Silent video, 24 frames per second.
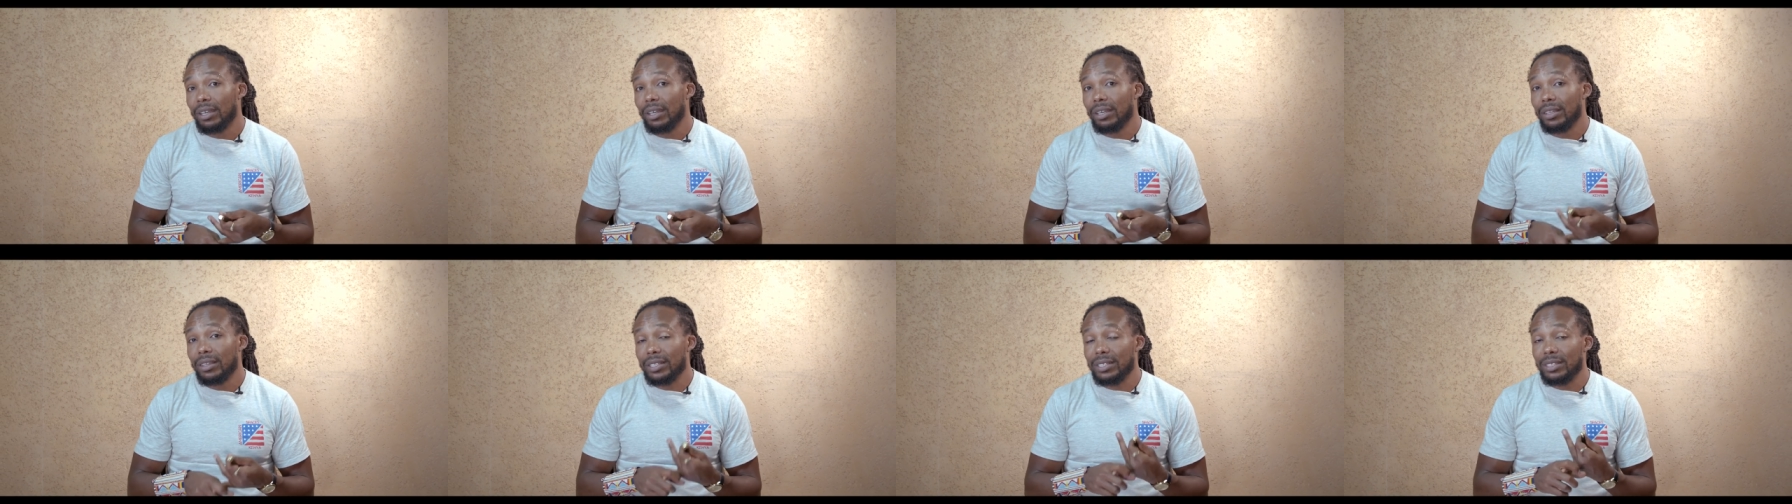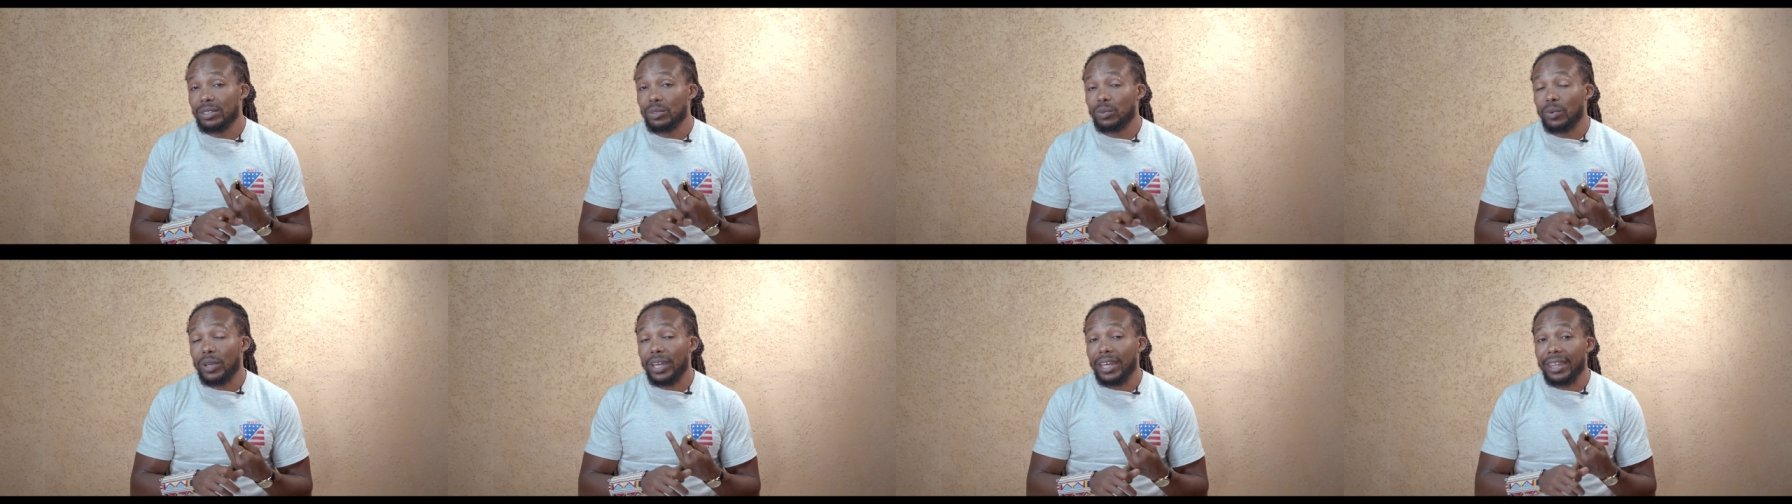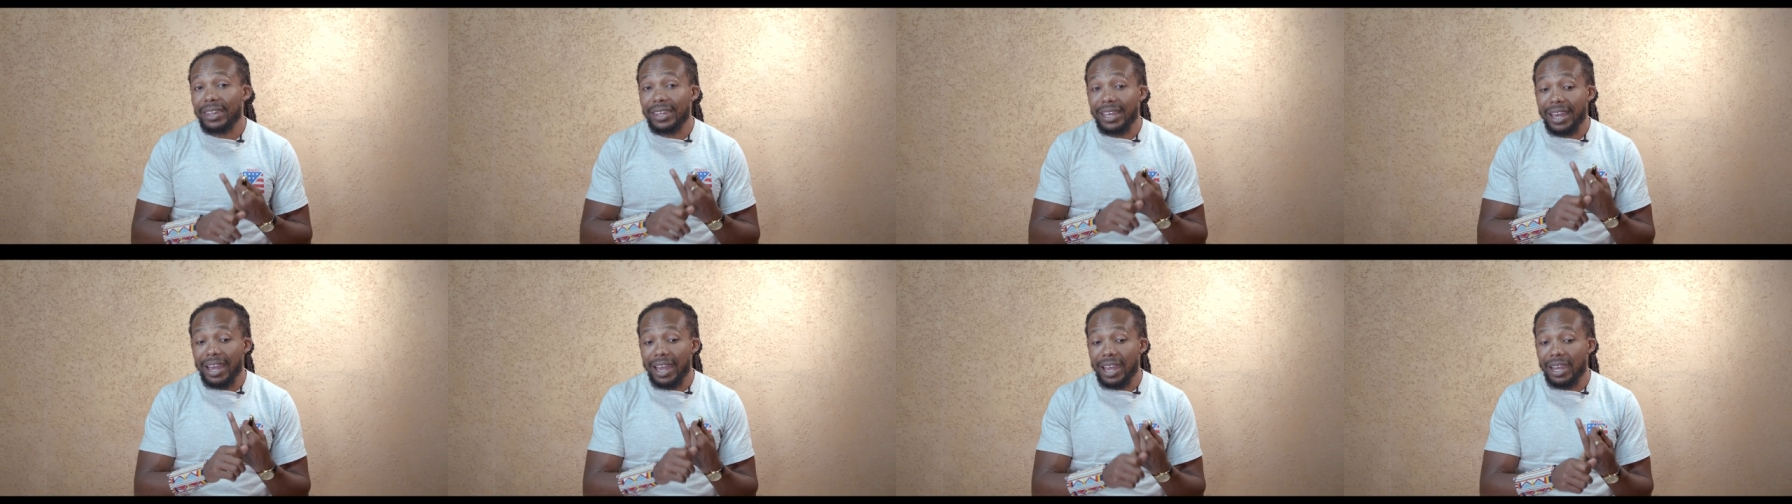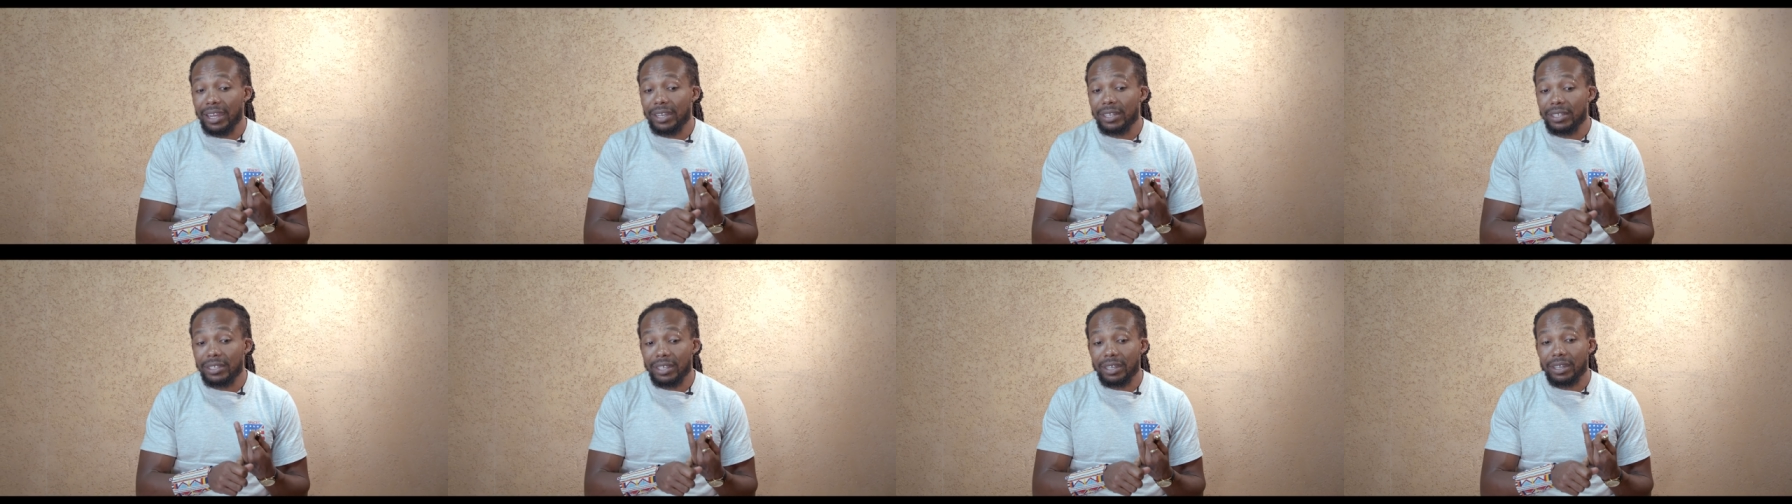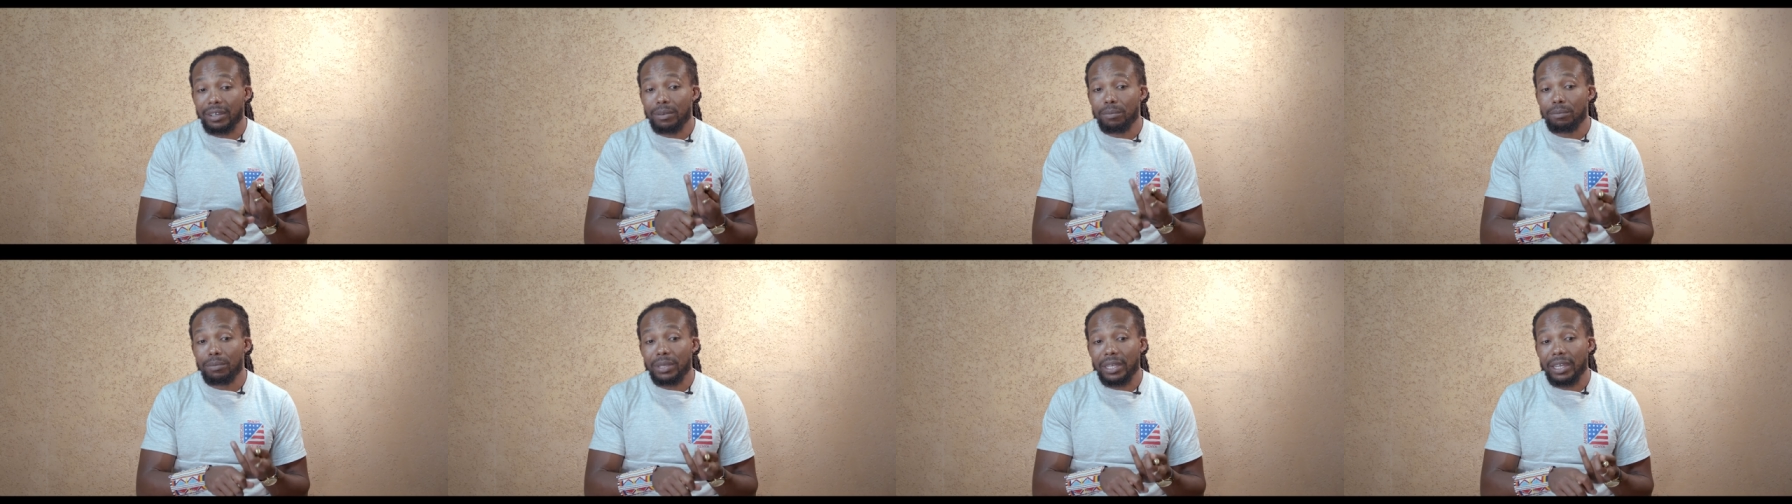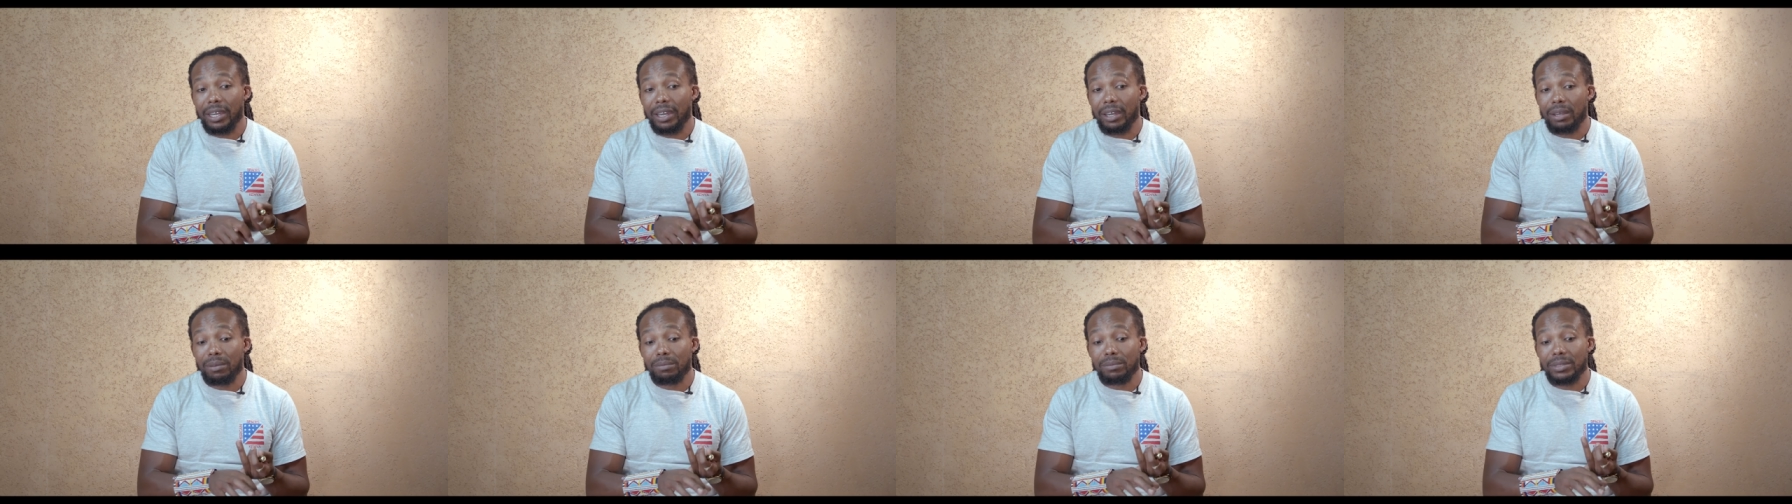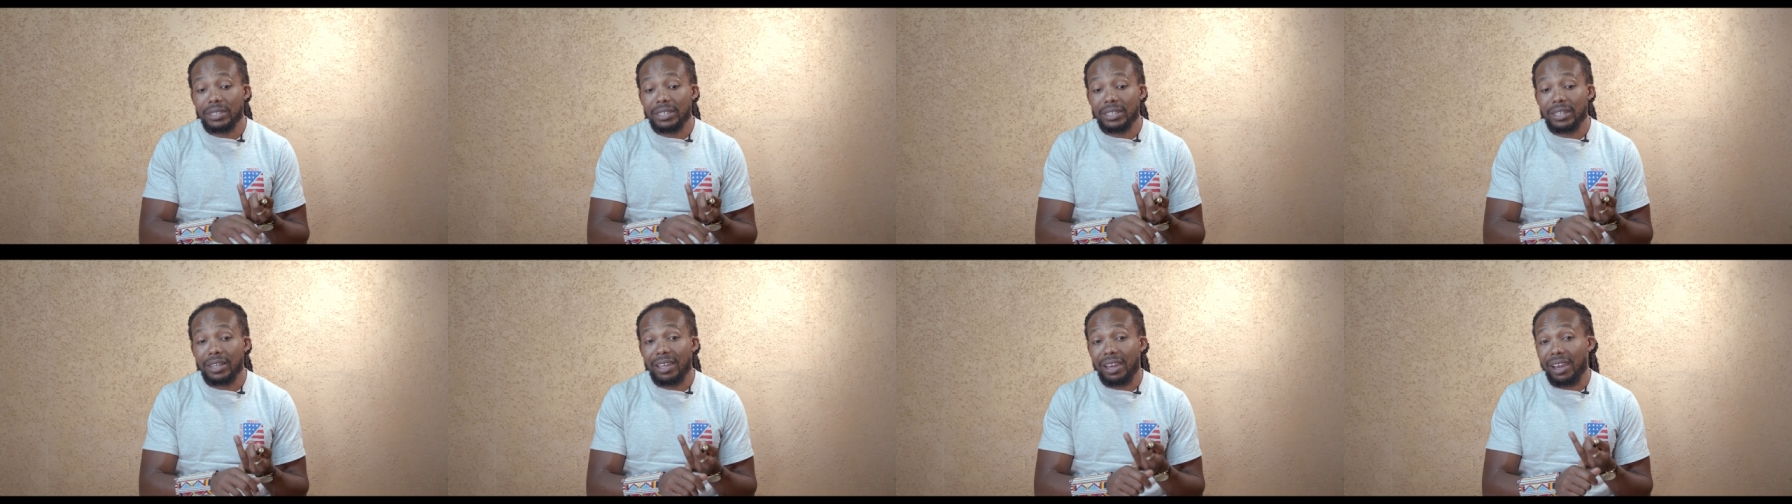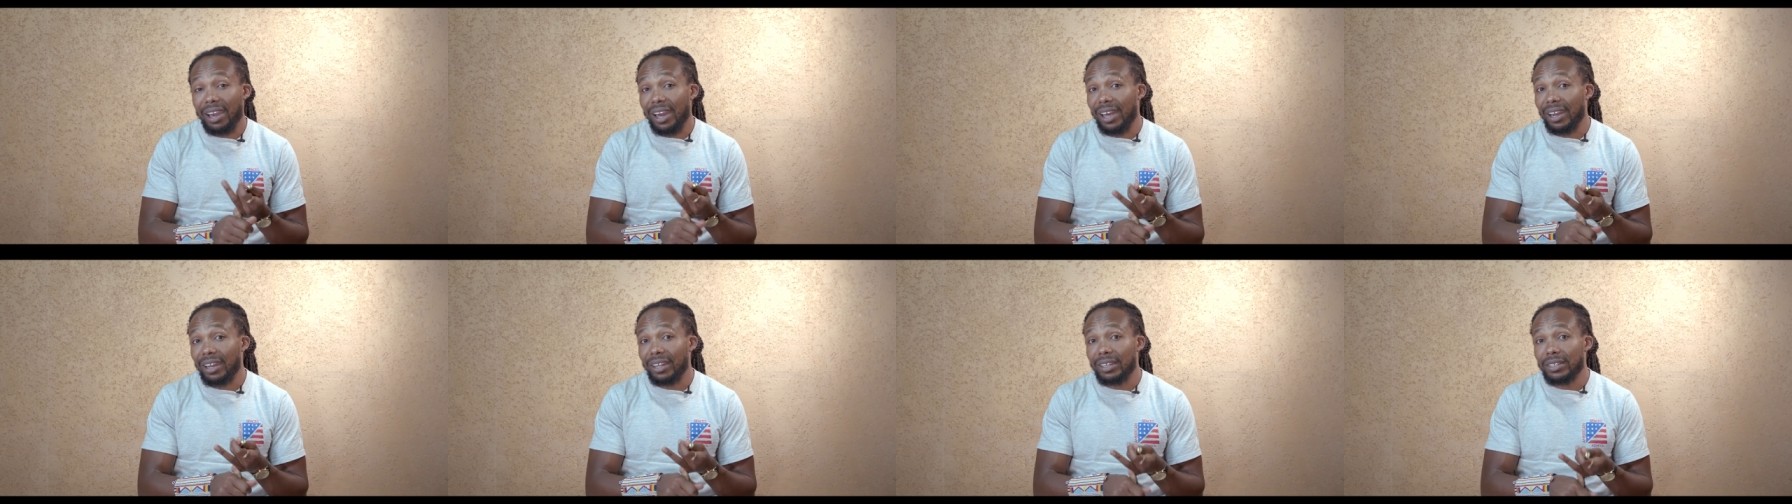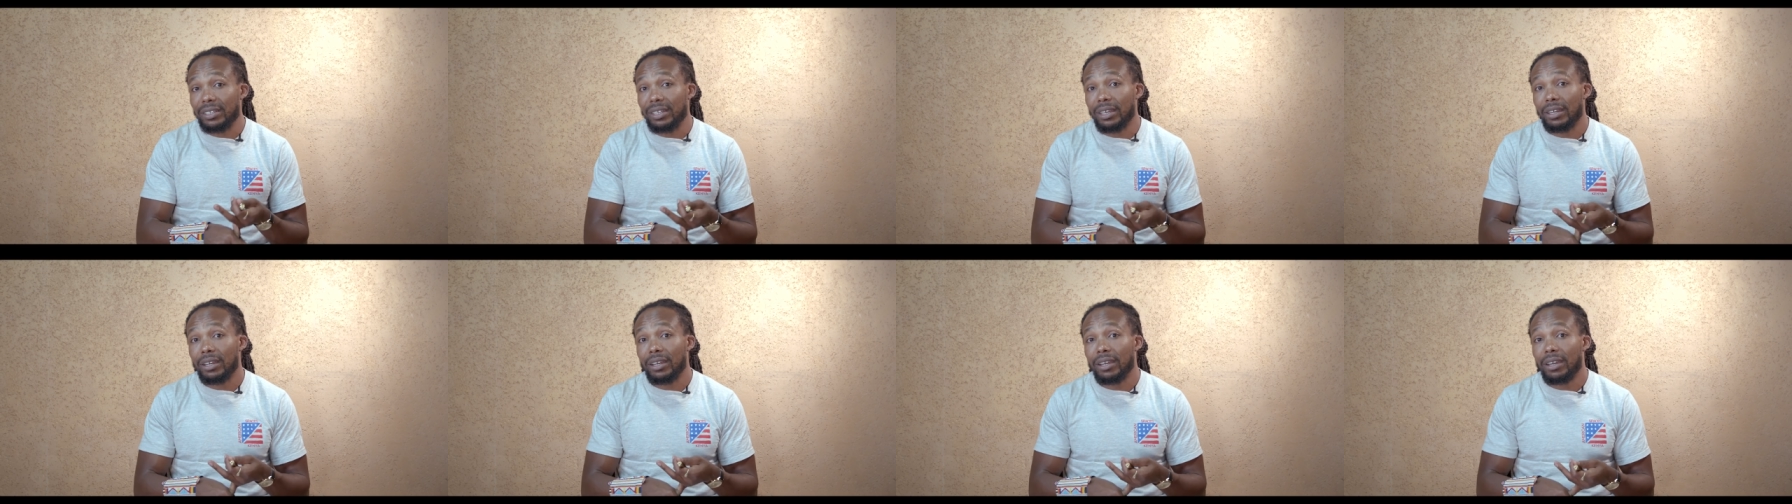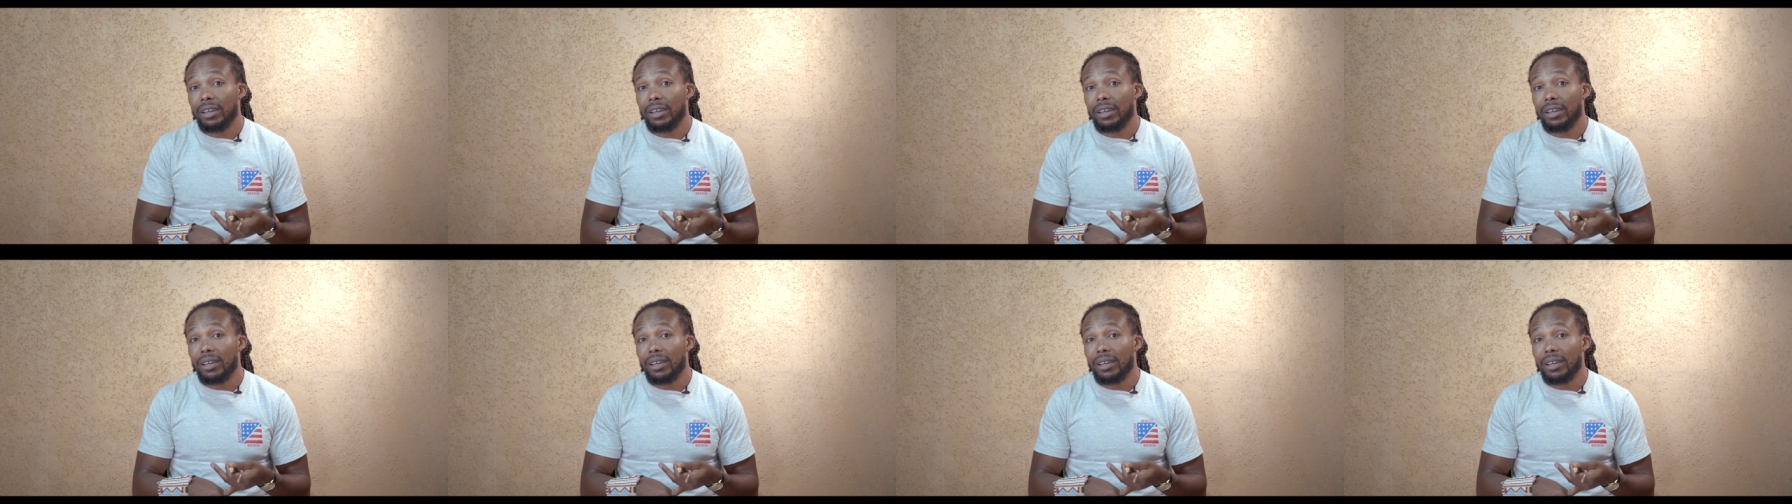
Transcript: This is where the actor becomes the character.